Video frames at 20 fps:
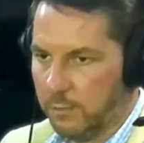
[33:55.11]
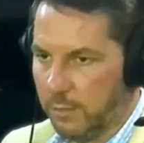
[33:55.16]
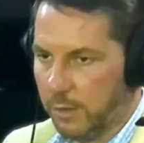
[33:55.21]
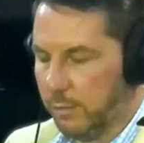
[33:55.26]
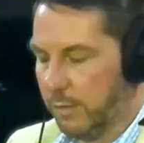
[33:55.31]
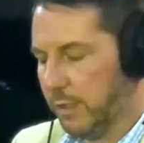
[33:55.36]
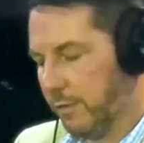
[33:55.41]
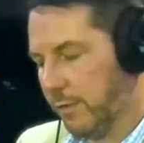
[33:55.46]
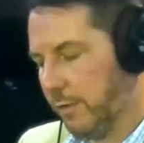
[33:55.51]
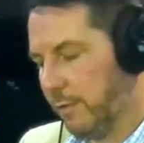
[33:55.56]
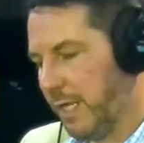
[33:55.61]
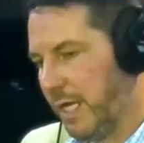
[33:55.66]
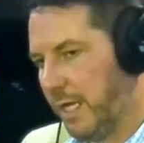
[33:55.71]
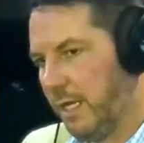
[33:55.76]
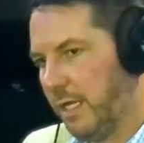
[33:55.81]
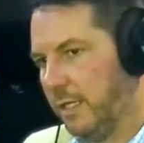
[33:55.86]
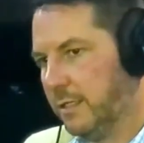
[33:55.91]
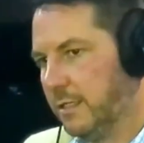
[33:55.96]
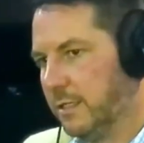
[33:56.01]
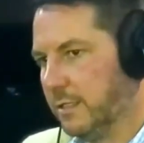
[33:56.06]
We want to
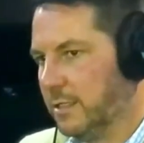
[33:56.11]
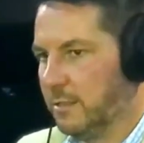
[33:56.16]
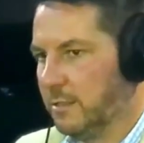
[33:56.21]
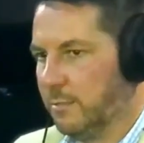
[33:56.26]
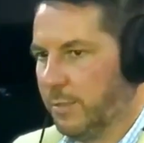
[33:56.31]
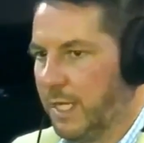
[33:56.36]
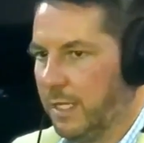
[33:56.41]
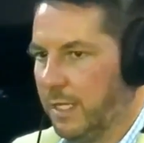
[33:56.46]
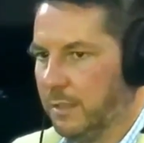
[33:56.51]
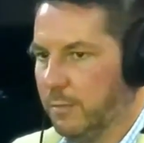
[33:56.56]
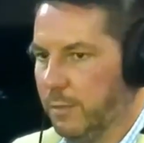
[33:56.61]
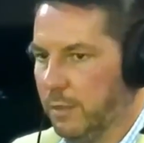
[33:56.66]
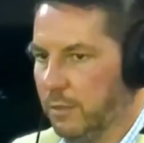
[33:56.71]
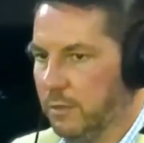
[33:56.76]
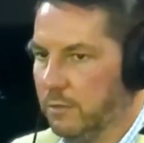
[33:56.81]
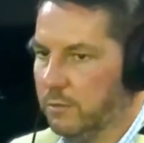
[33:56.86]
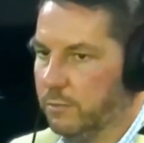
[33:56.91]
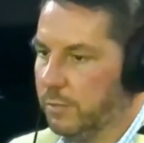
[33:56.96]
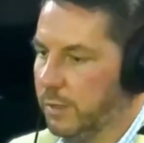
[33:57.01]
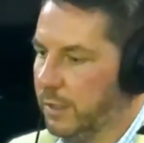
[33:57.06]
remain because it's a pain to
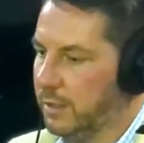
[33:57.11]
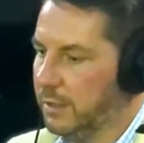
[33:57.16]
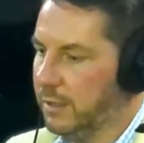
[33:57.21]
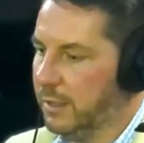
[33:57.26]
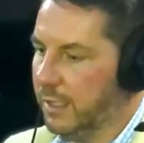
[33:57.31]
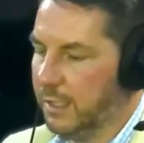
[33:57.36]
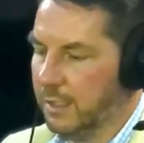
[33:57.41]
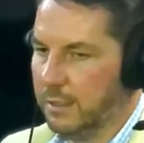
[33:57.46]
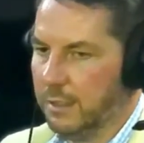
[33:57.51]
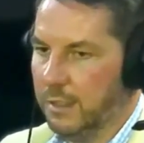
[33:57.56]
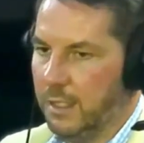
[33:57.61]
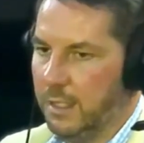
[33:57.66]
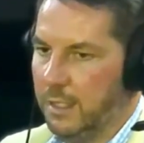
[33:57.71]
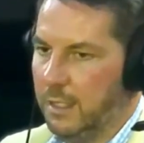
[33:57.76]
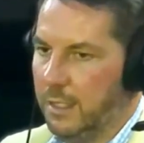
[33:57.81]
move, but, like,